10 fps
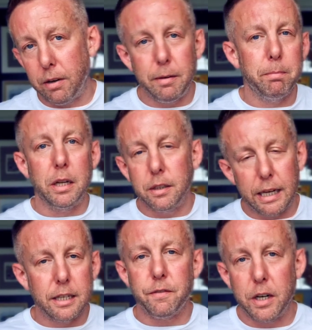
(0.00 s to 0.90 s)
inbuilt
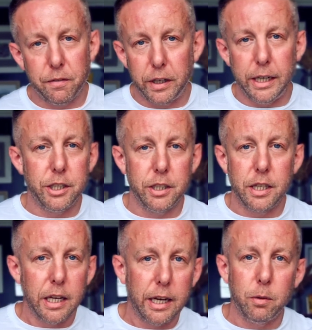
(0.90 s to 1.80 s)
guest verification
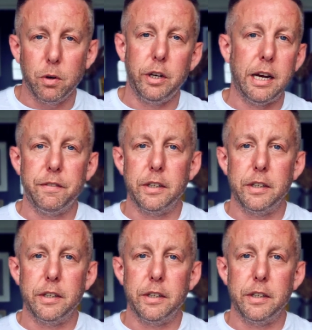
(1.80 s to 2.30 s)
thing where you have to